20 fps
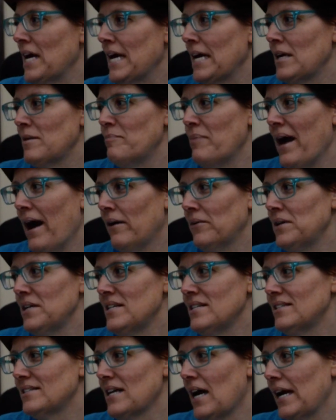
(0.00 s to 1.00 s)
He pounded
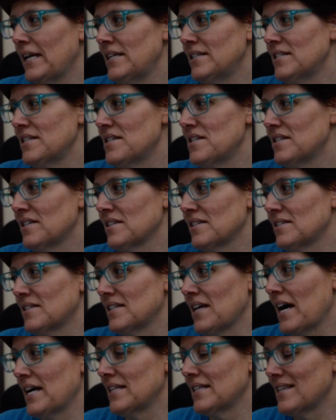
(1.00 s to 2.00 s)
a sign into
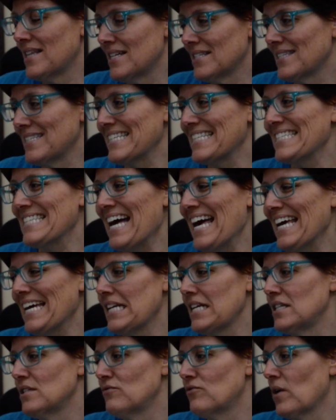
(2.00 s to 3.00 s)
the
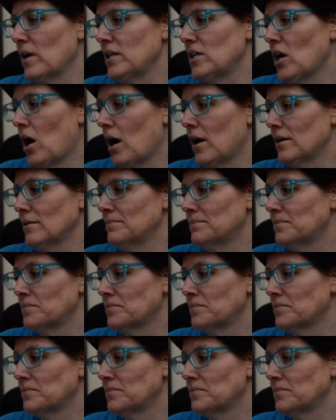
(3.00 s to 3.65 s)
society's front yard.